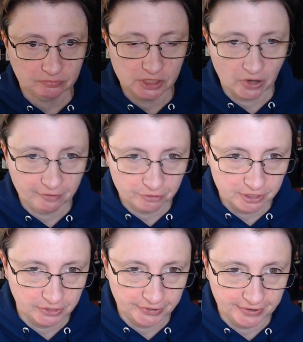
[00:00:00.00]
Sorry for the
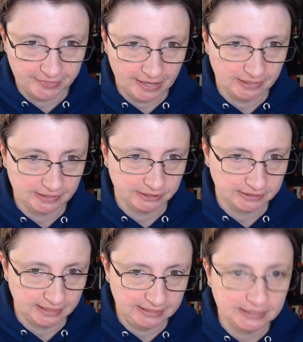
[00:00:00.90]
glare on that. I just
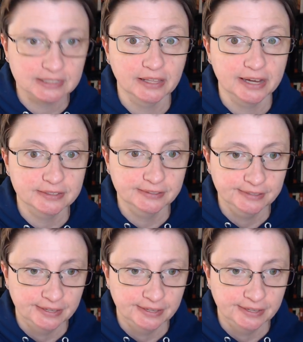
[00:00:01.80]
I need this light.